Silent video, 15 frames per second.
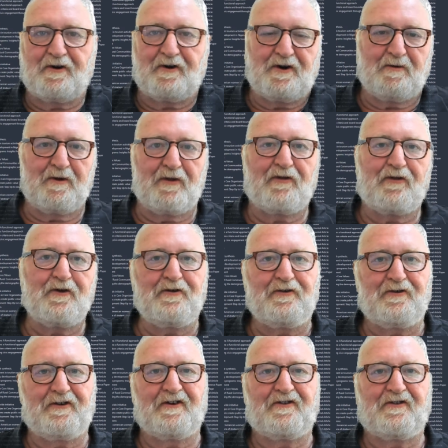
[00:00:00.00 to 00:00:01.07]
you
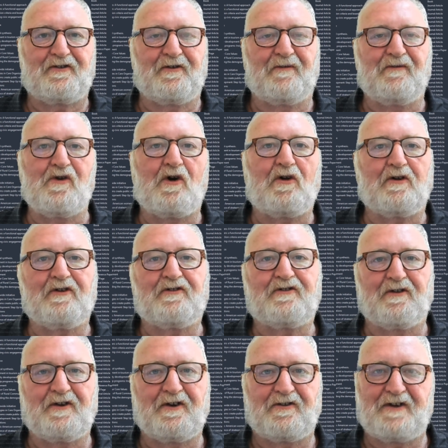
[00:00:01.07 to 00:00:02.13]
enthusiasts of knowledge to
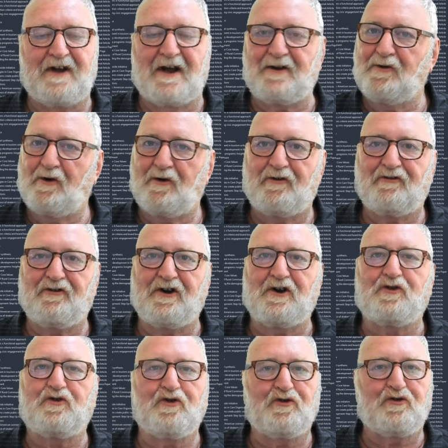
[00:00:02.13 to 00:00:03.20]
this technology
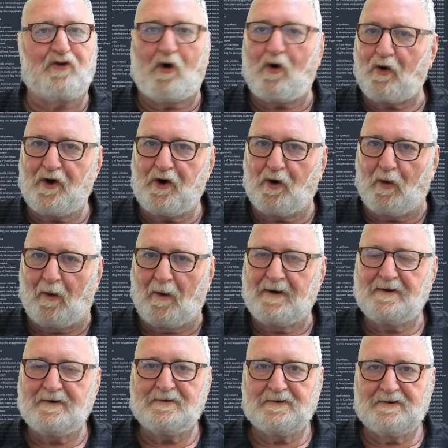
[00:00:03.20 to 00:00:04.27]
tutorial.
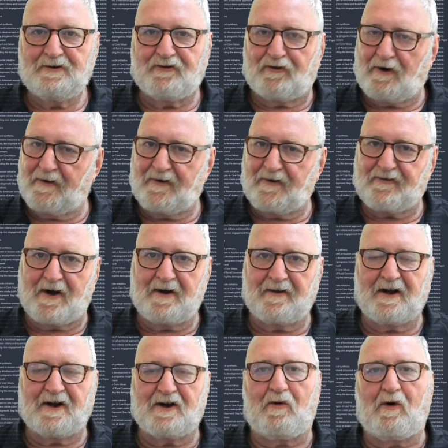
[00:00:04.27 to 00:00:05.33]
Try saying
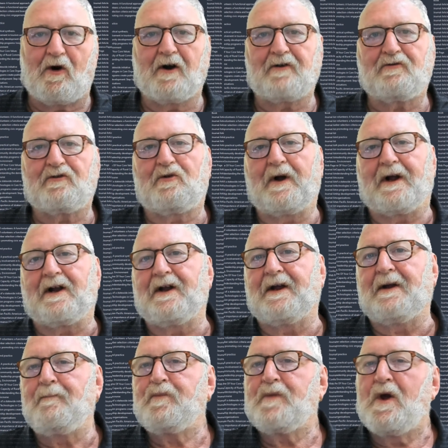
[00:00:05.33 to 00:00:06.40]
that quite quickly.
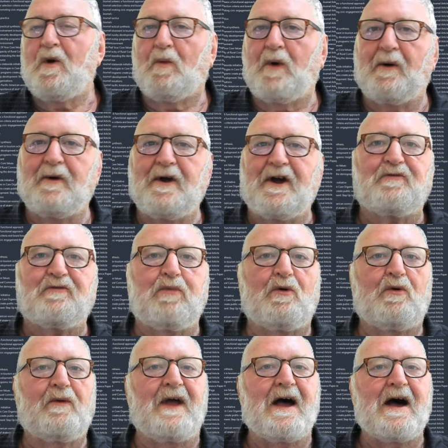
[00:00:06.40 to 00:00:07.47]
Where we
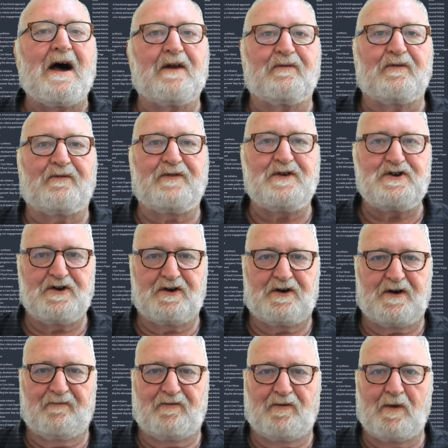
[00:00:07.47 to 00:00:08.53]
explore the art of efficient
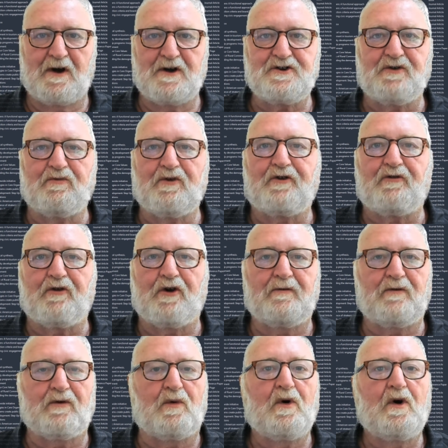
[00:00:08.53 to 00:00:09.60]
information
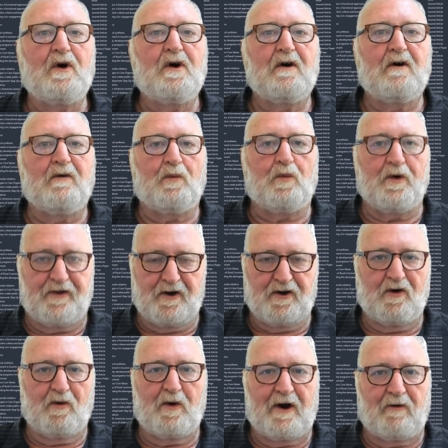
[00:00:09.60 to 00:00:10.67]
retrieval within
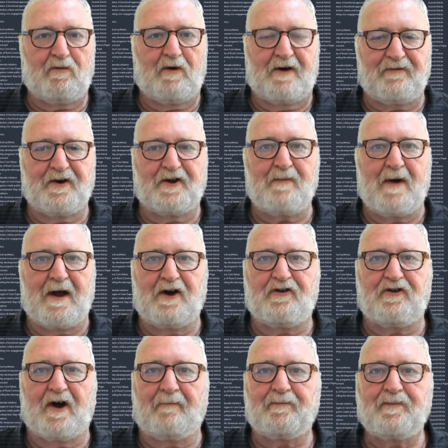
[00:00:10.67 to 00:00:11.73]
your reference
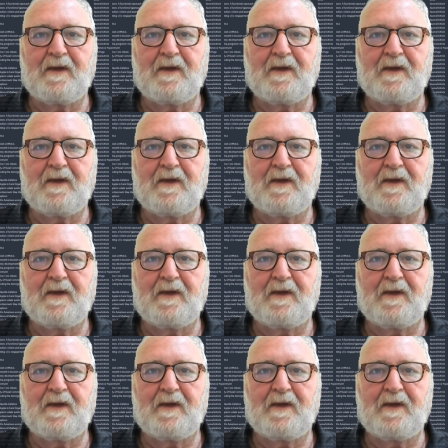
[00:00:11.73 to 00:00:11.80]
manager.